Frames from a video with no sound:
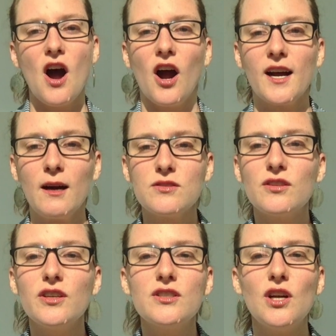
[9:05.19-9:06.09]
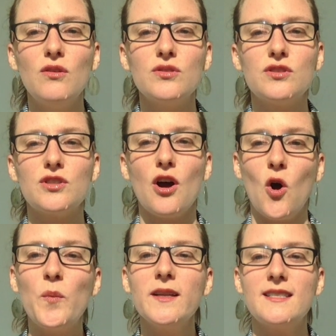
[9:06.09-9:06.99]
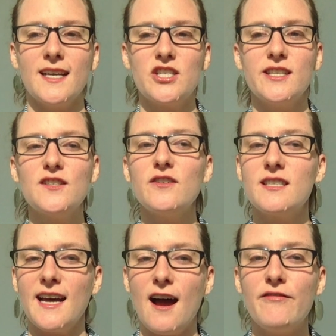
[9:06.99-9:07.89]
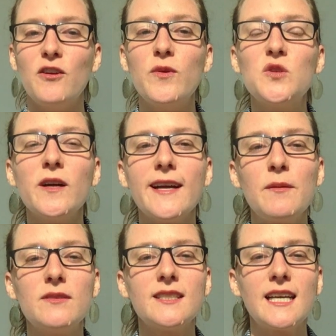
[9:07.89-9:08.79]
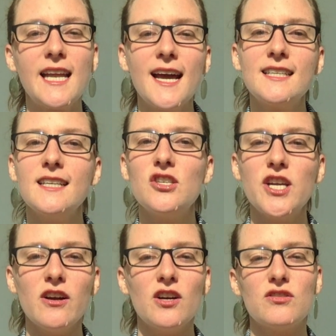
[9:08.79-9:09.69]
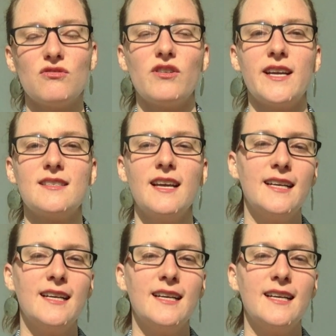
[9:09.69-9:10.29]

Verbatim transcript: Our counselors host open sessions for staff in which we are able to connect and share our stories,